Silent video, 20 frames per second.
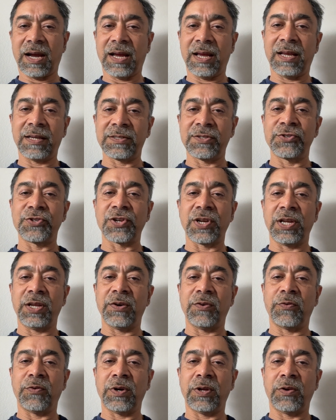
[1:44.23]
essentially
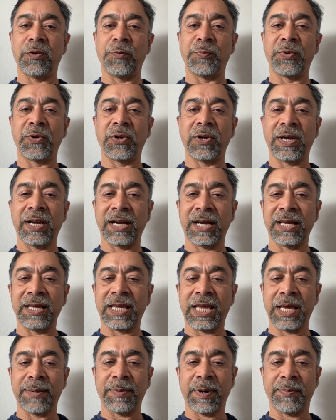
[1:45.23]
an OpenAI
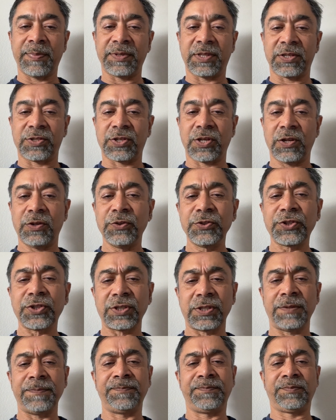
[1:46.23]
came up with a
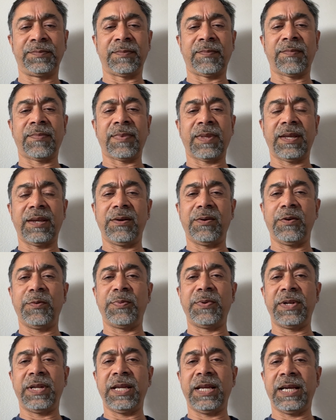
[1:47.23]
solution.
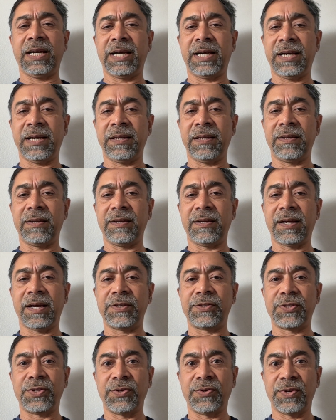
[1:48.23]
OpenAI,
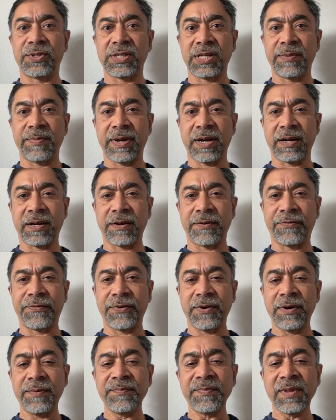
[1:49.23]
as you know, is an American
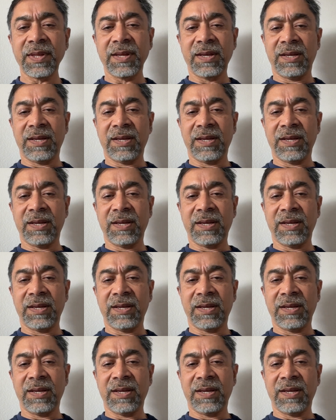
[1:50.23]
firm.